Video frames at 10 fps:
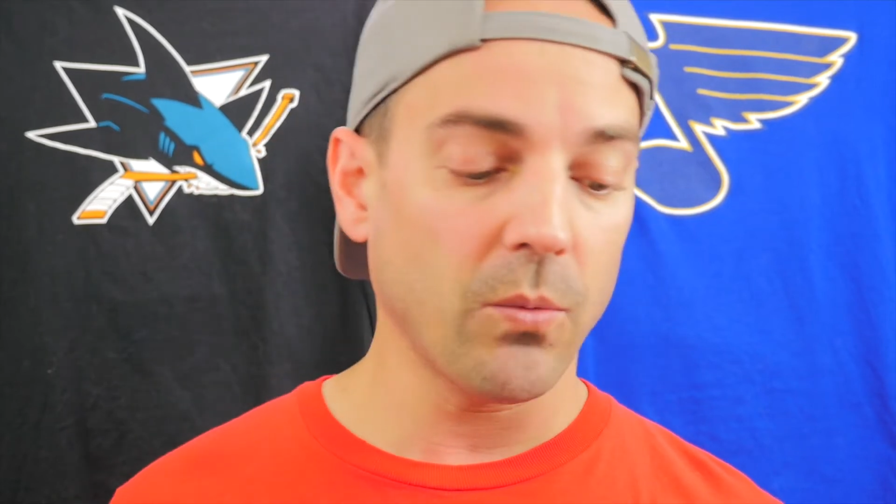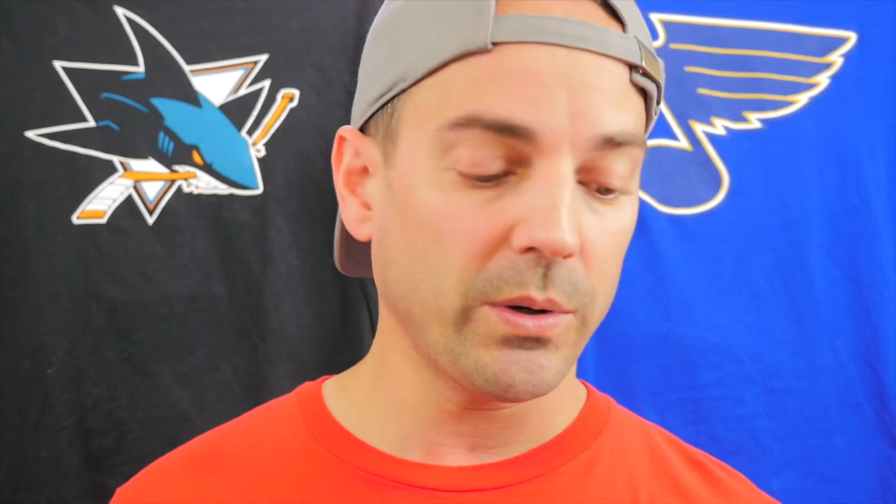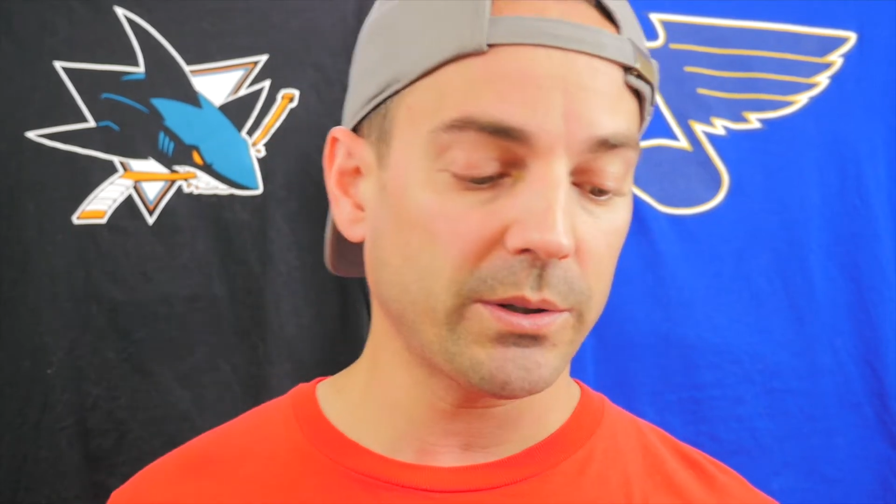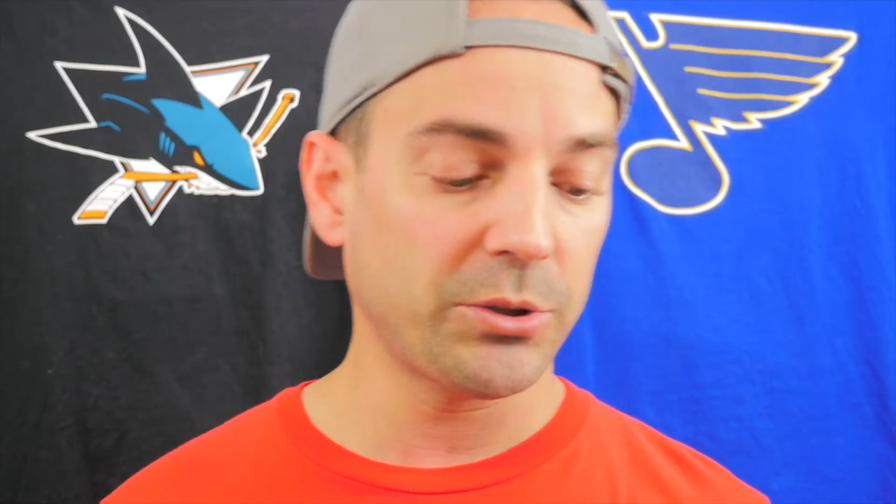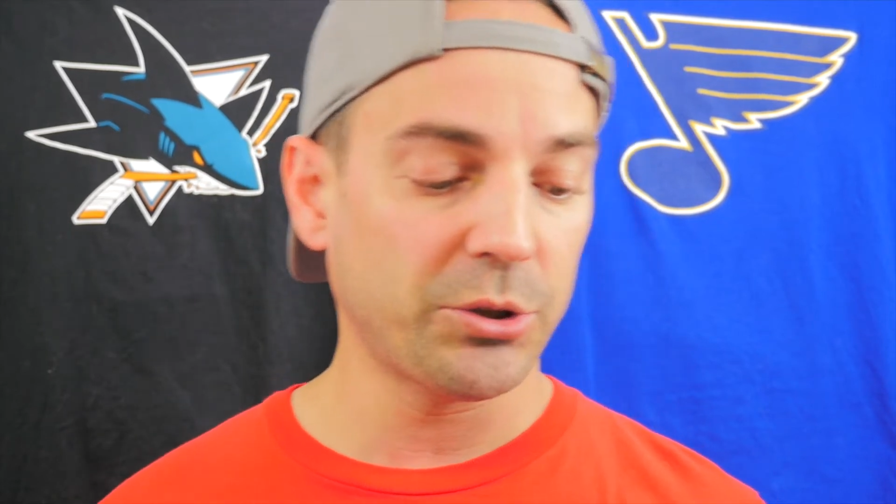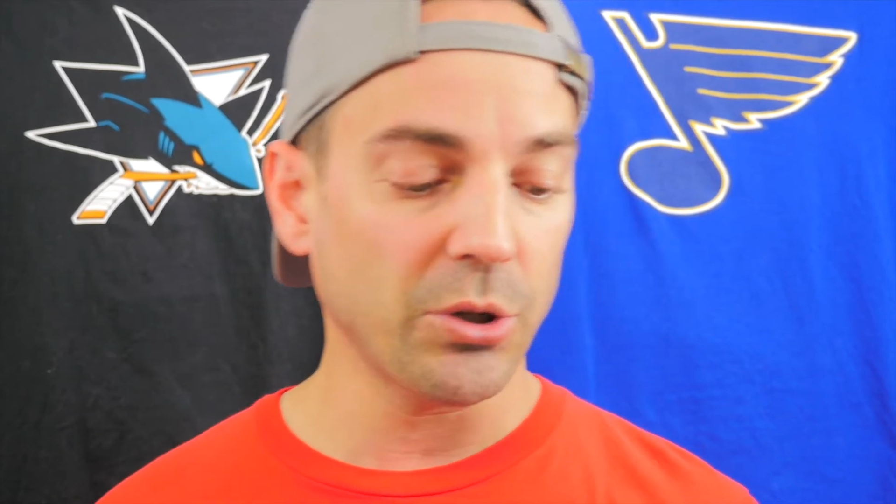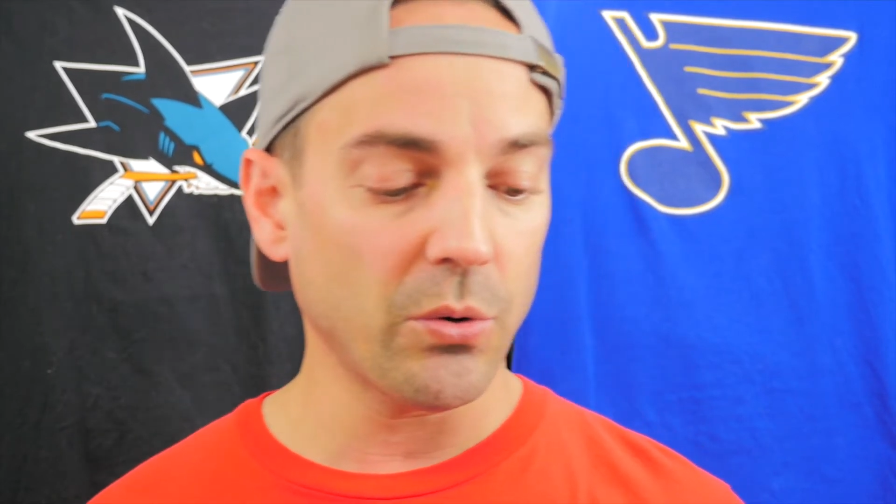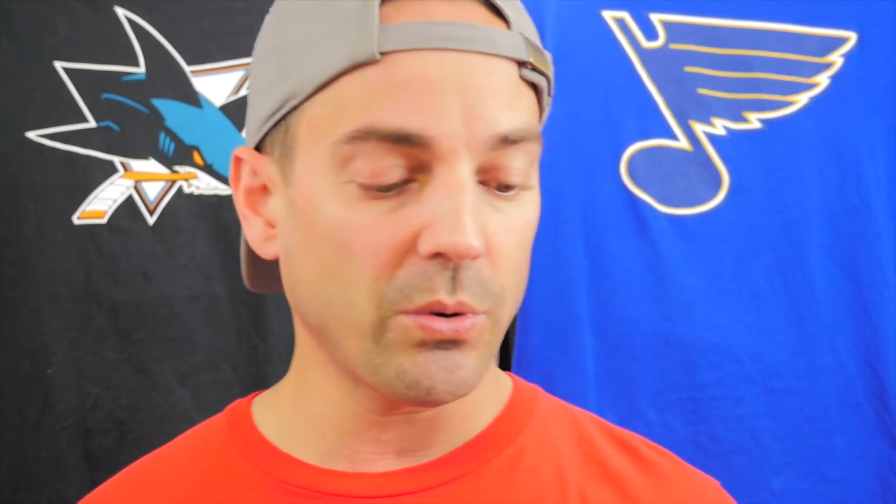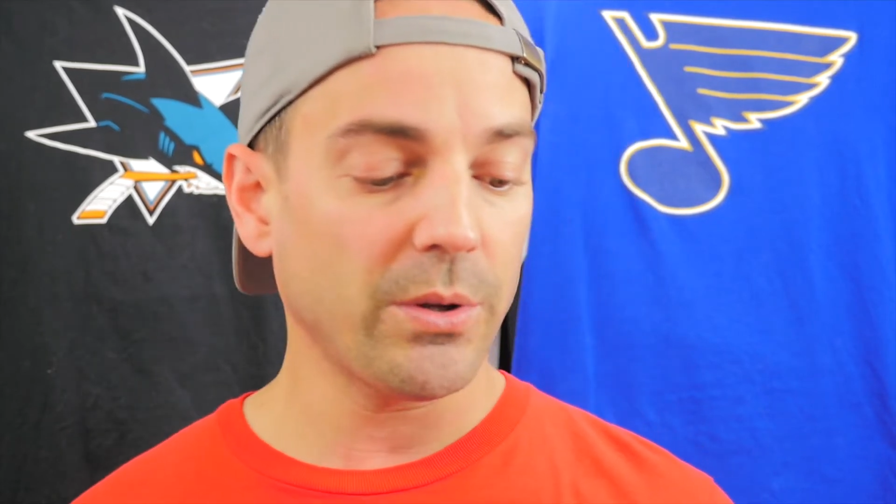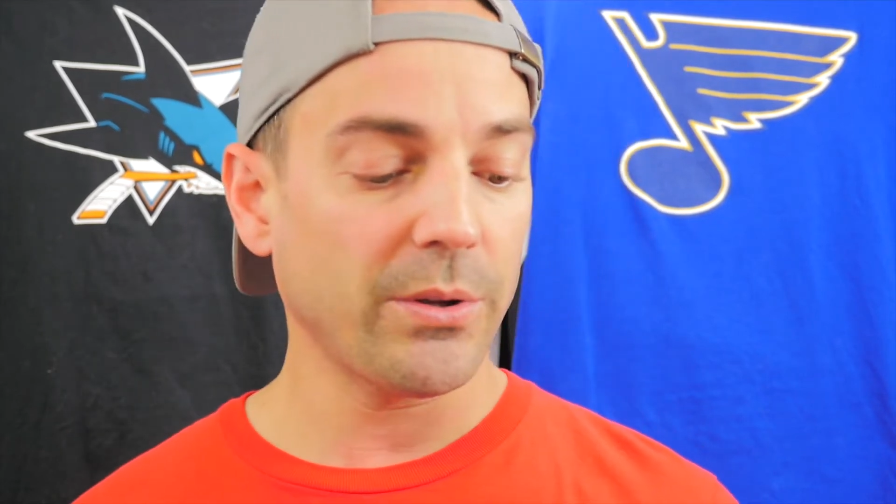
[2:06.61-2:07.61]
with
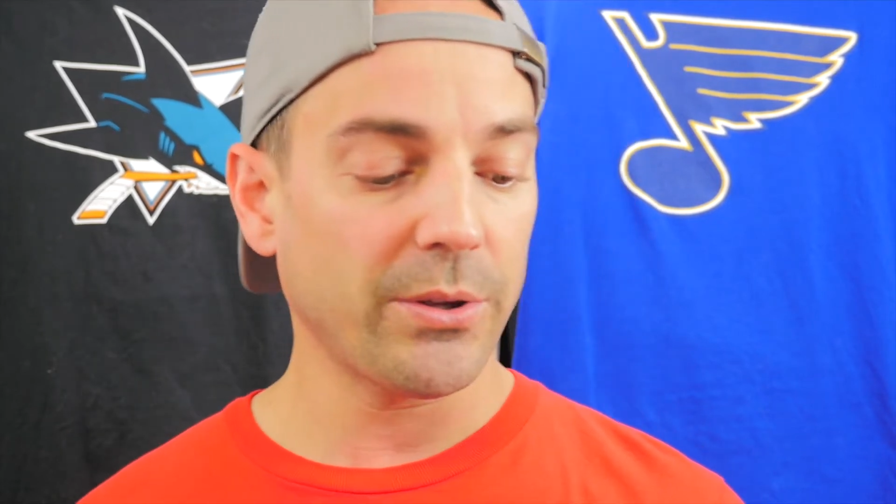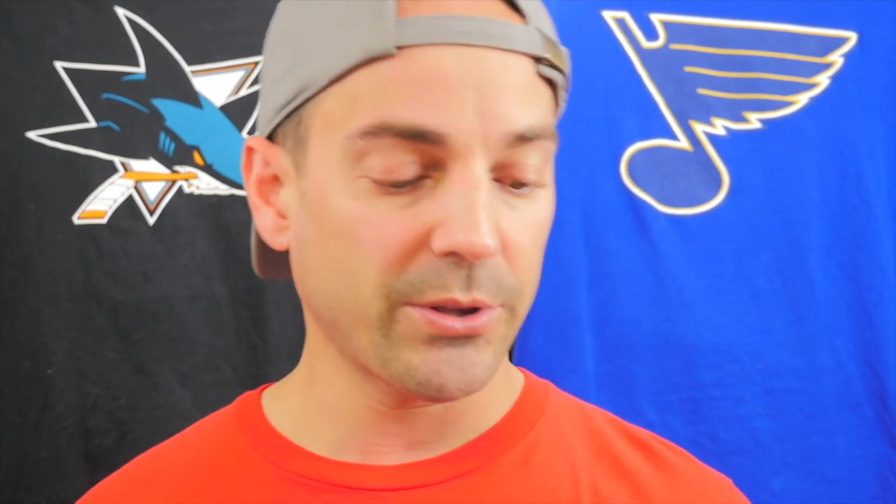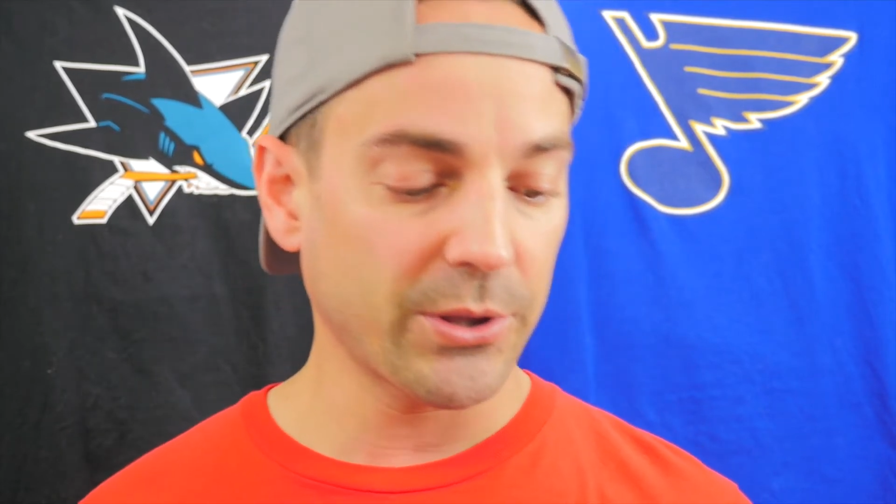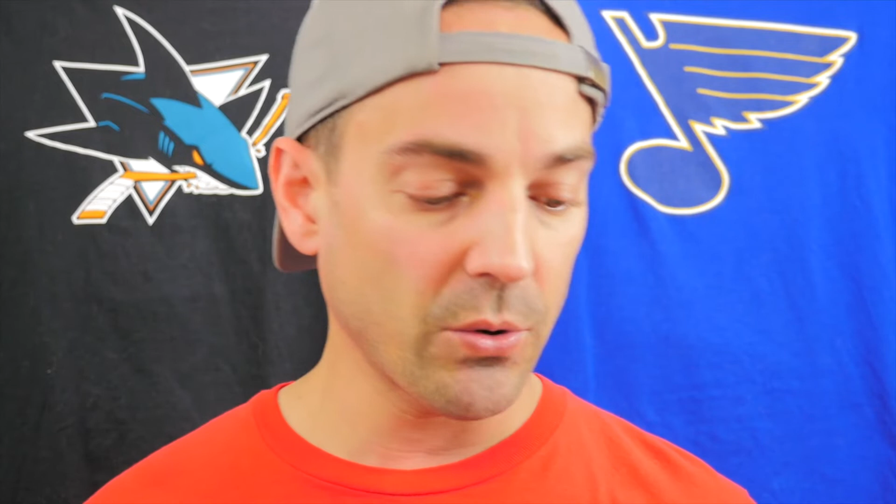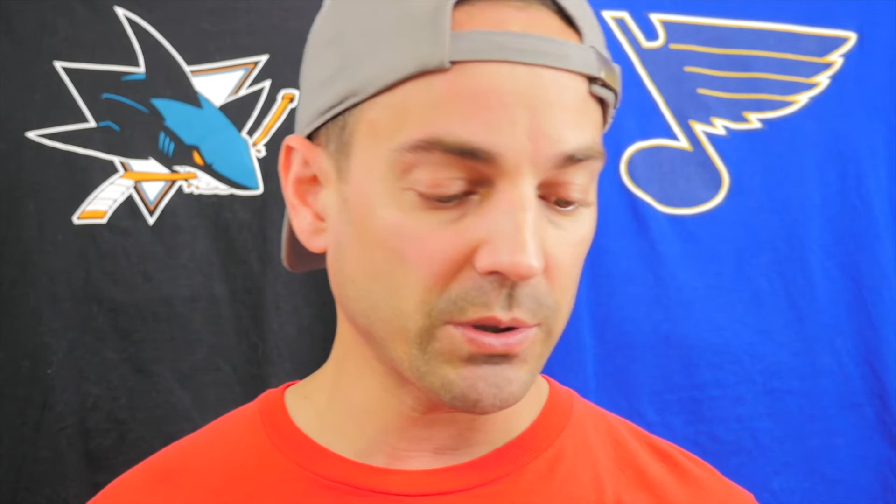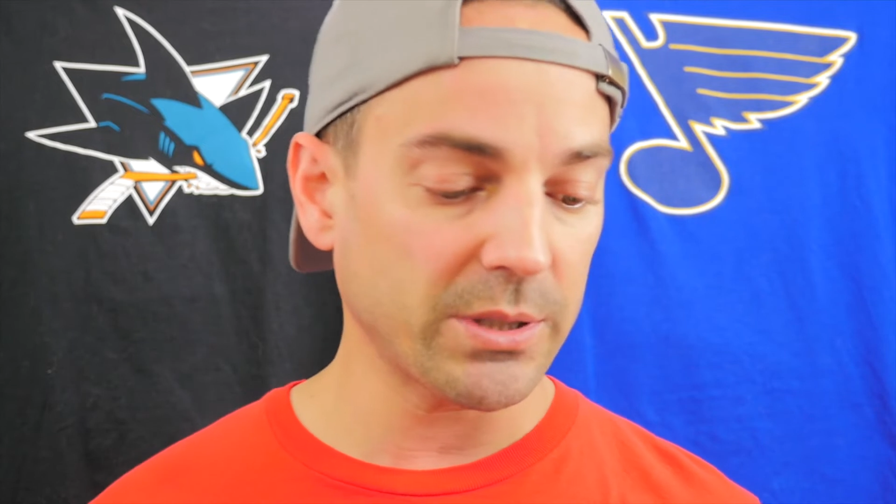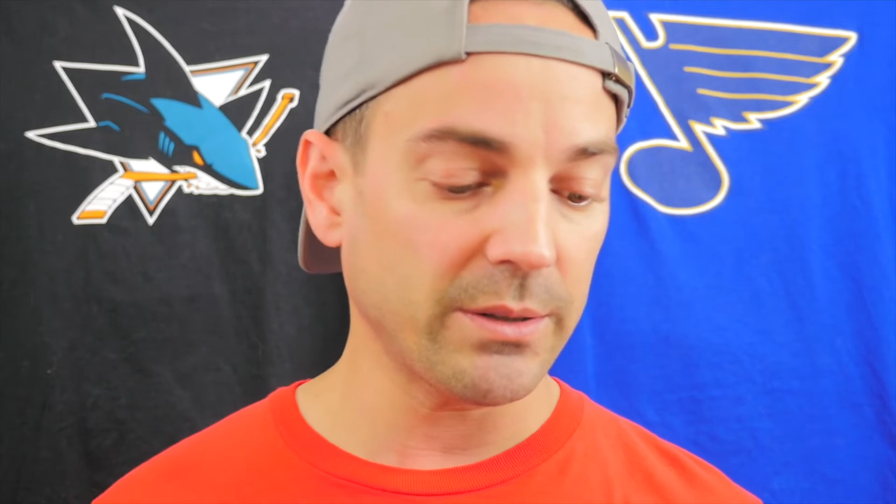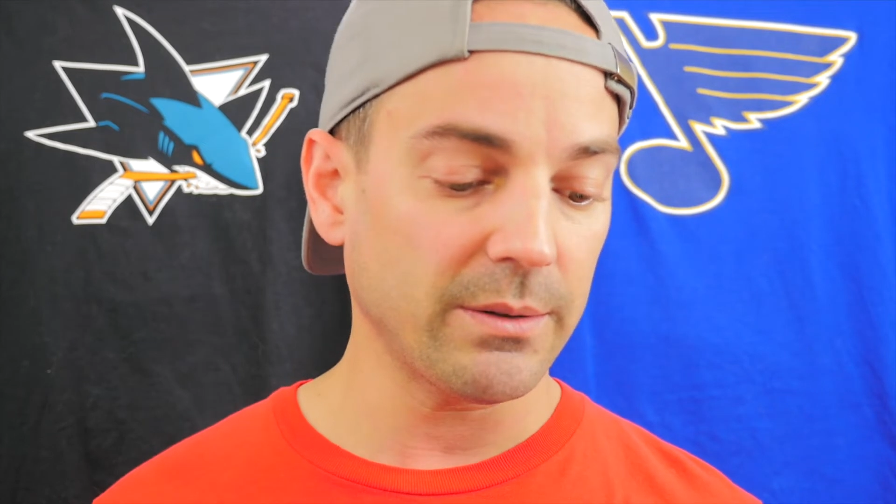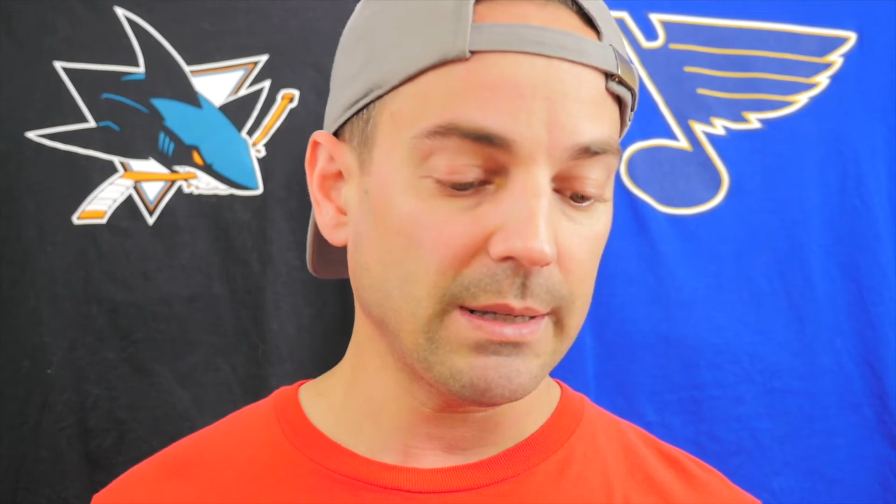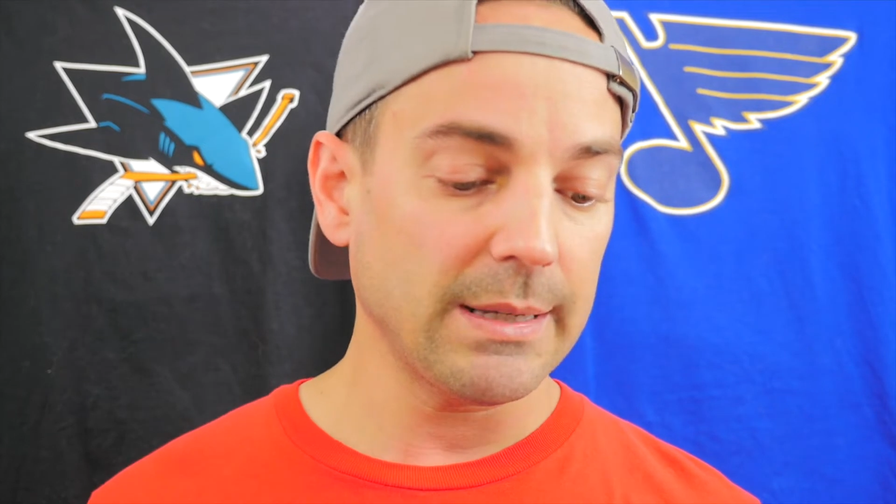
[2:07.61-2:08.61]
Joe Thornton.